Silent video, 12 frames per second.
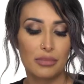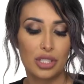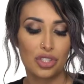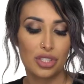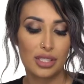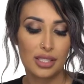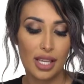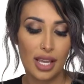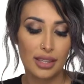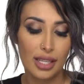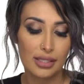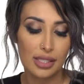She's
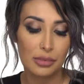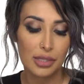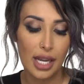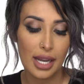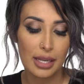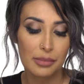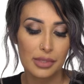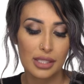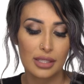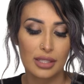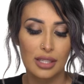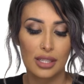saying that sometimes
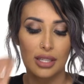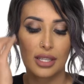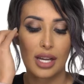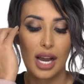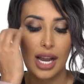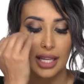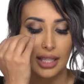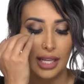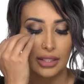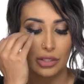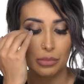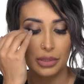the
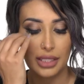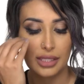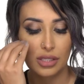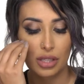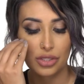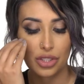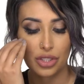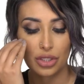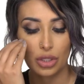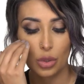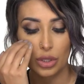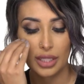eyeliner bleeds onto her
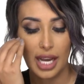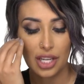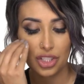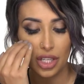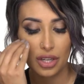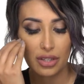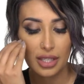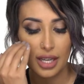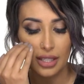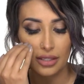lower lash area,